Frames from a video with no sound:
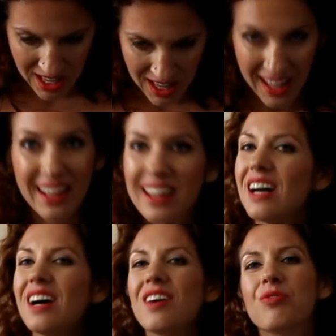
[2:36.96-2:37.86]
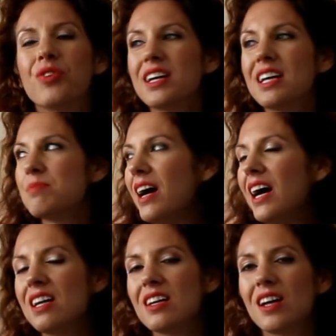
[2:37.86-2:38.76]
And for that
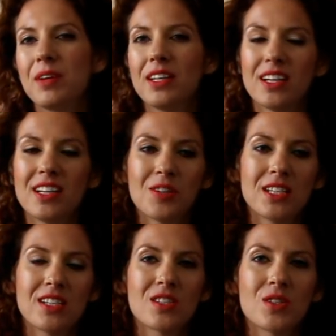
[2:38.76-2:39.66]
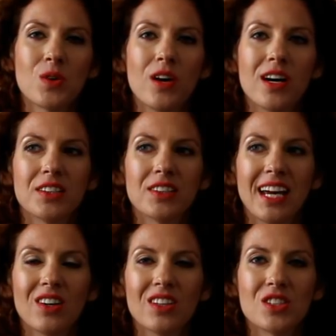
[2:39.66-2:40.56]
bed, the incubator is so hard to
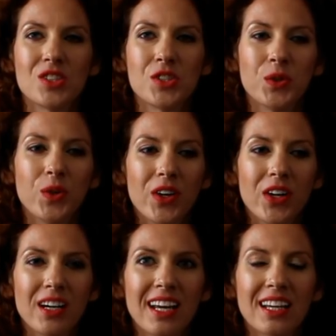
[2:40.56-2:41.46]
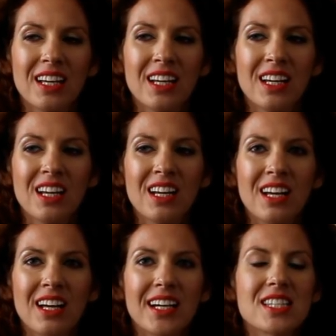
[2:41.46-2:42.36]
get to her, like
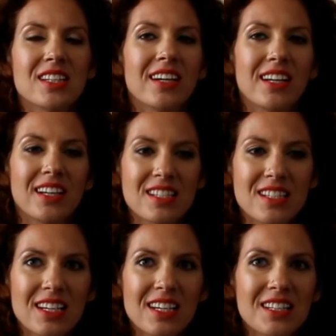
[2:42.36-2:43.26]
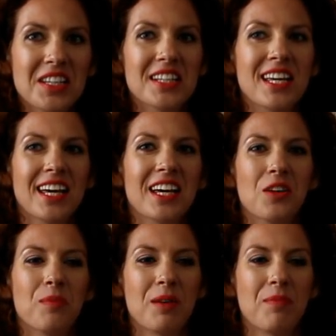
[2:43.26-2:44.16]
it's not easy to take the
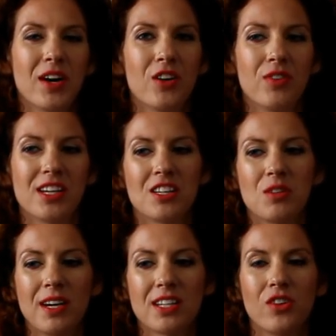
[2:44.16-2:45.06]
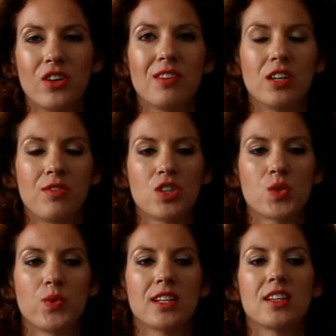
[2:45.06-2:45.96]
baby out of the incubator, or even if you just
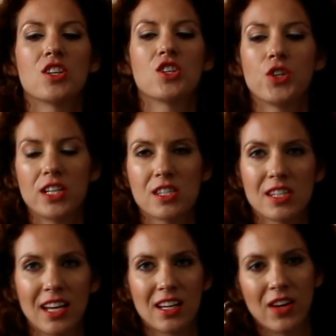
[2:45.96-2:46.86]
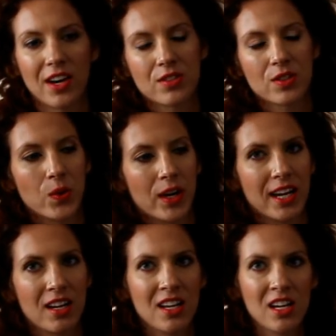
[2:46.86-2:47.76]
want to touch her, it's like you have to go
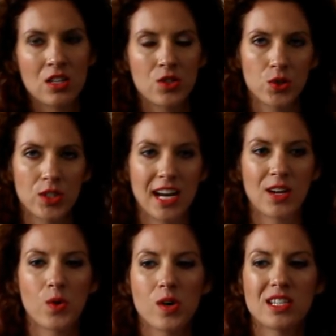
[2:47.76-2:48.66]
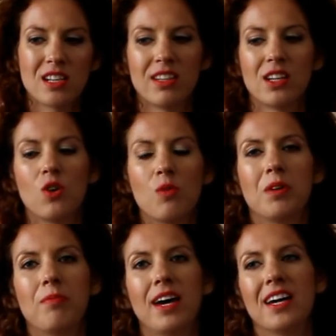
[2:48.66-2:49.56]
in through tiny holes, and with the open
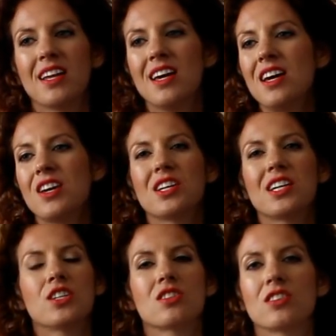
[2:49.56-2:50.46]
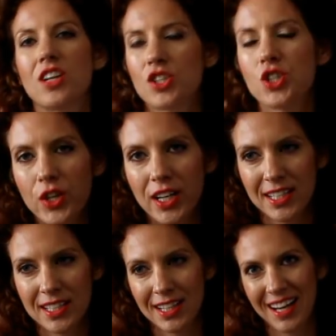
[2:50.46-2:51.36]
bed you can just touch her
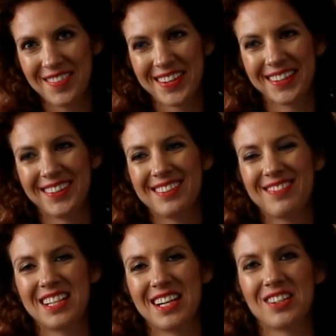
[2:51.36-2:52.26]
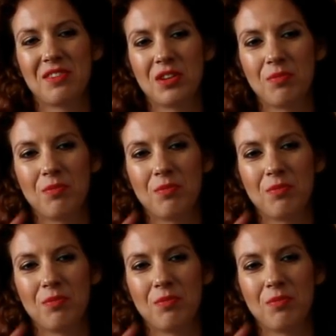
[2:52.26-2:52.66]
anytime, you know, without even